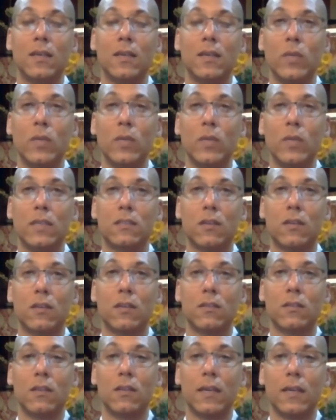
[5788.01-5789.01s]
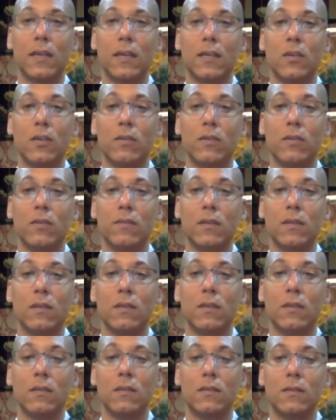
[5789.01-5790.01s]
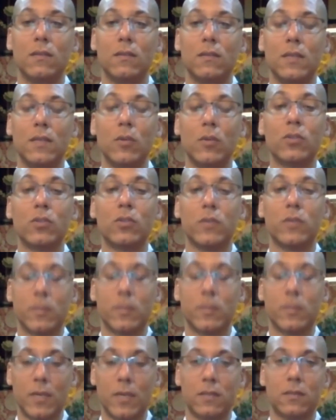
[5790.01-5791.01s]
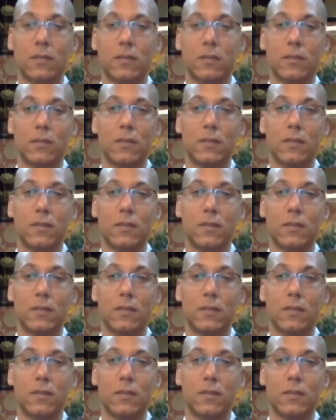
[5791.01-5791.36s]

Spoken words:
we can start to let go of the emotional response.